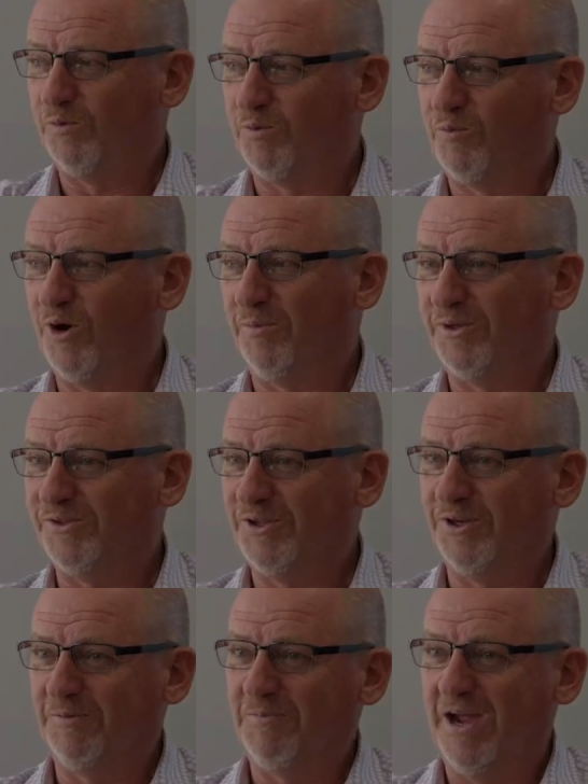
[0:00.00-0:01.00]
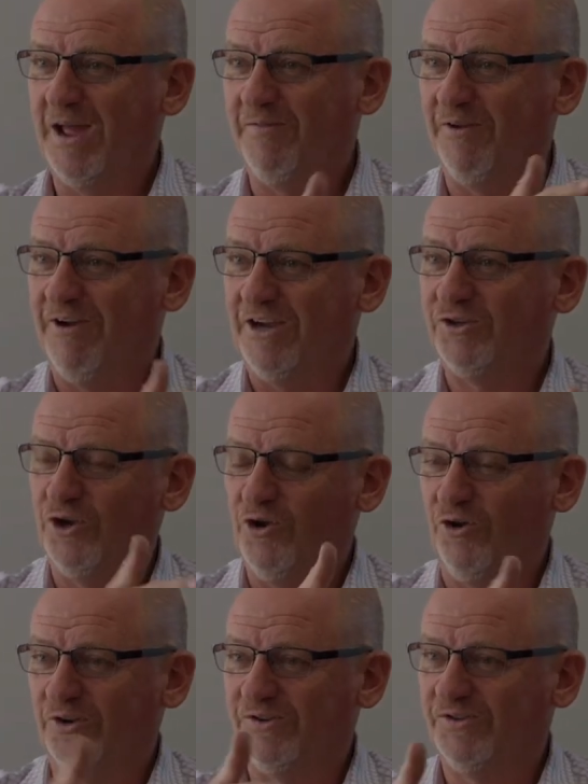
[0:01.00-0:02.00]
properties in them, and they're actually
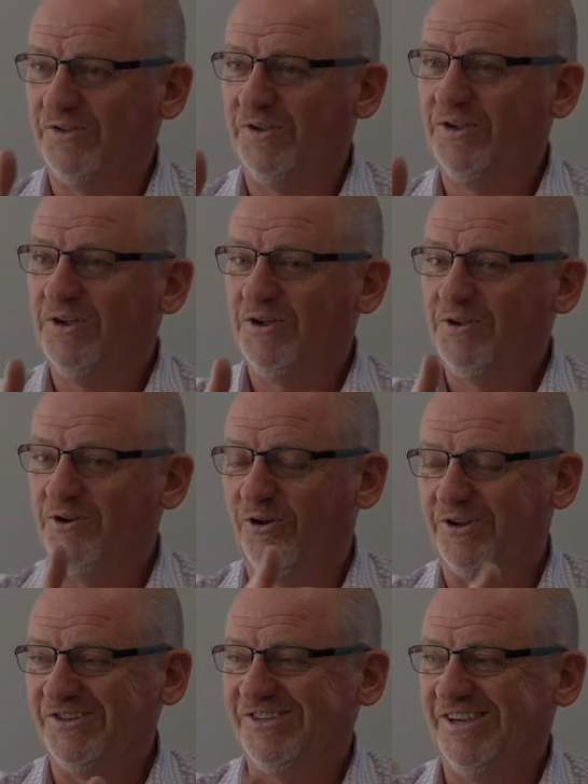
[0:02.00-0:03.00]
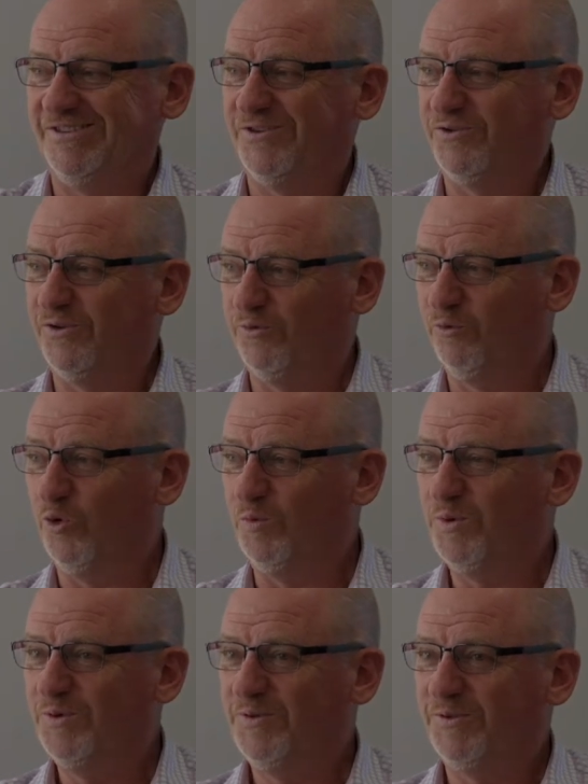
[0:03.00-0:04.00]
not assessed as a
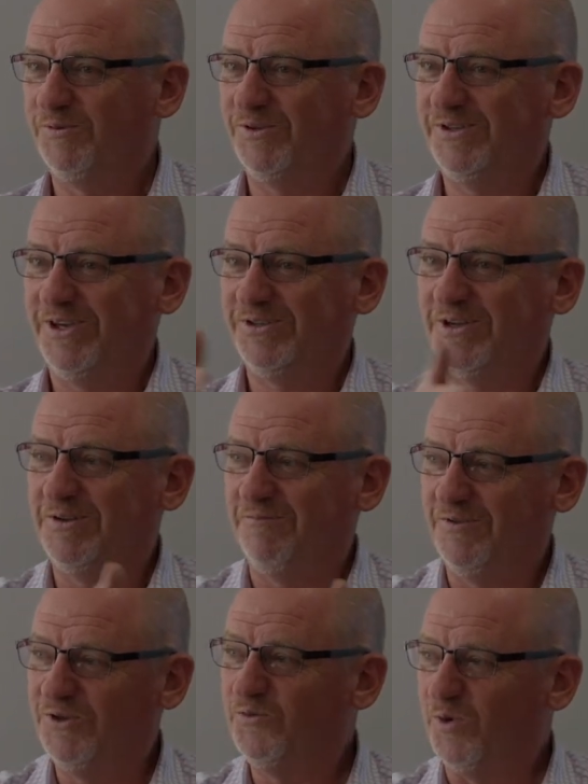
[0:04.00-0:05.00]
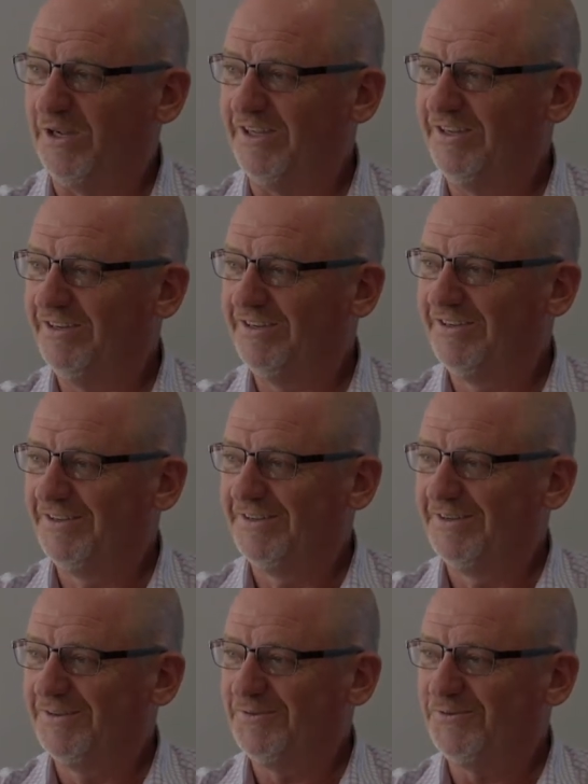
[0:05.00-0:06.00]
group. They're assessed individually.
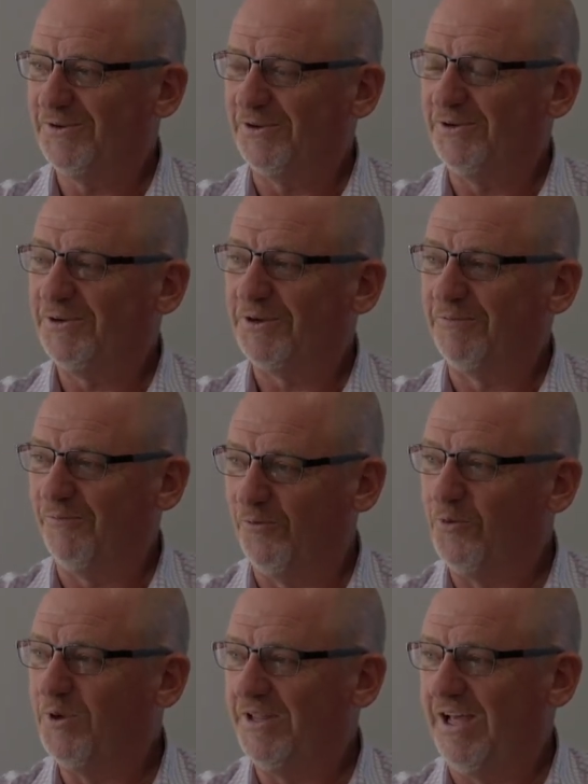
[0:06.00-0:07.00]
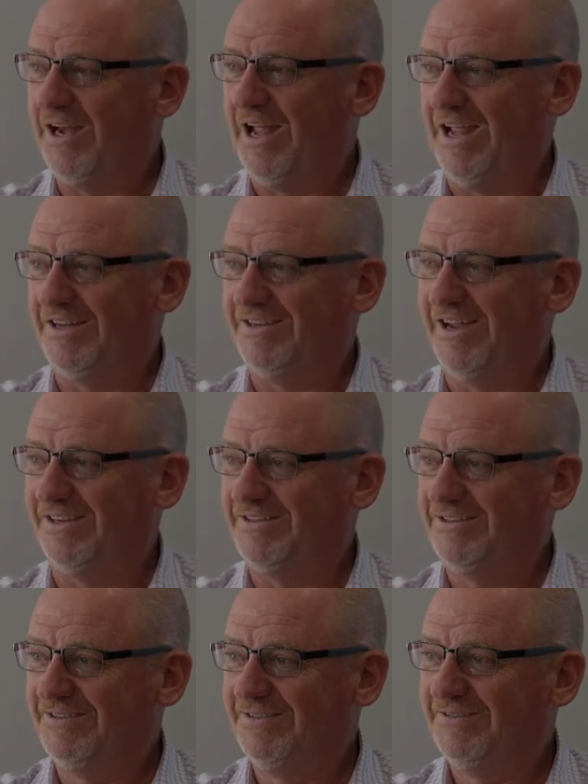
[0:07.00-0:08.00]
Okay. So you can avoid that land
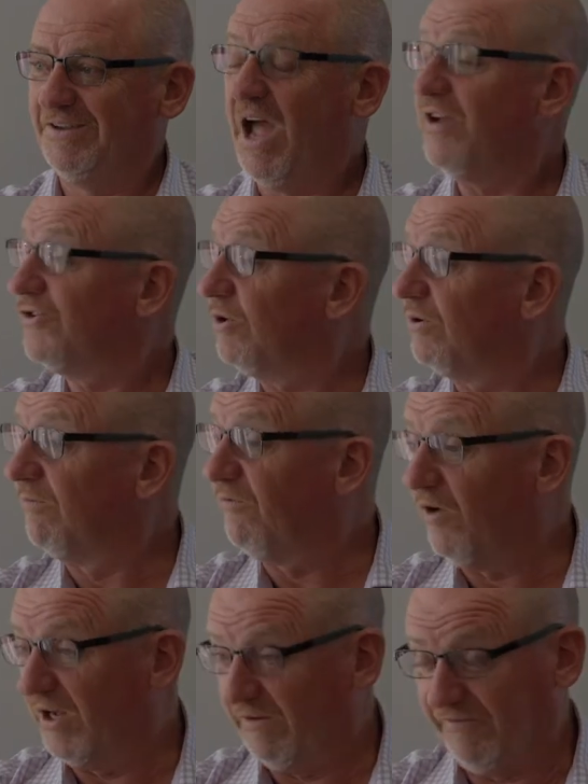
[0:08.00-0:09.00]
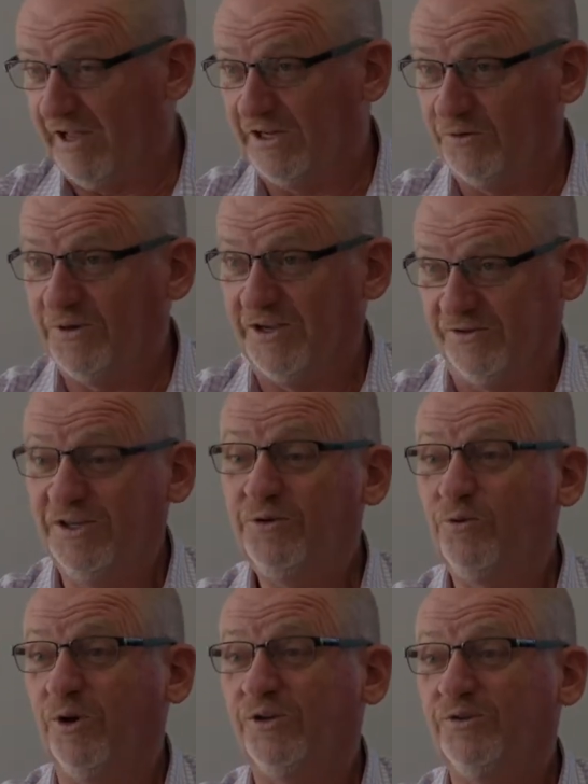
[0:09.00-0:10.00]
tax until the value does
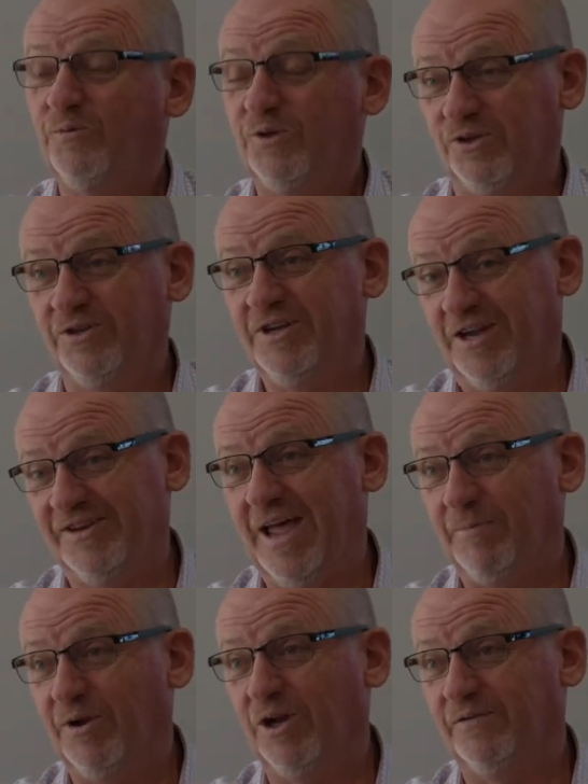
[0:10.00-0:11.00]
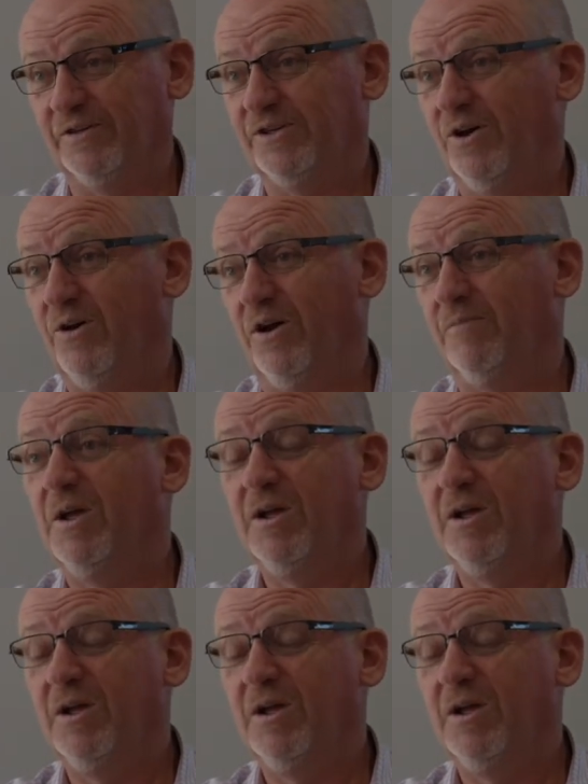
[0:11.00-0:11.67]
increase, which it does happen over time.